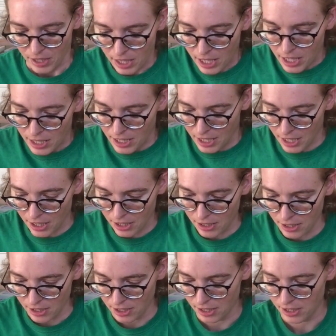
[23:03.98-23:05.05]
in
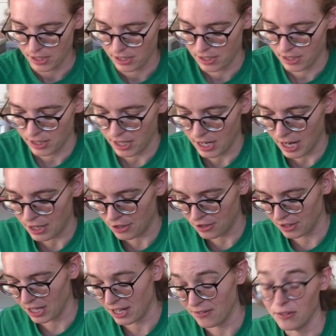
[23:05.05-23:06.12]
here, and I
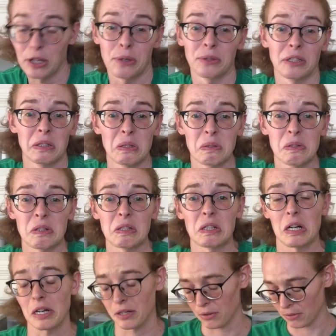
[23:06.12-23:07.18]
just kind of know that those are
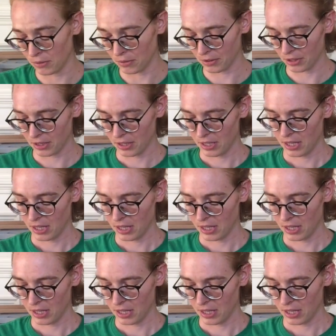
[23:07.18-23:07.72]
on hold.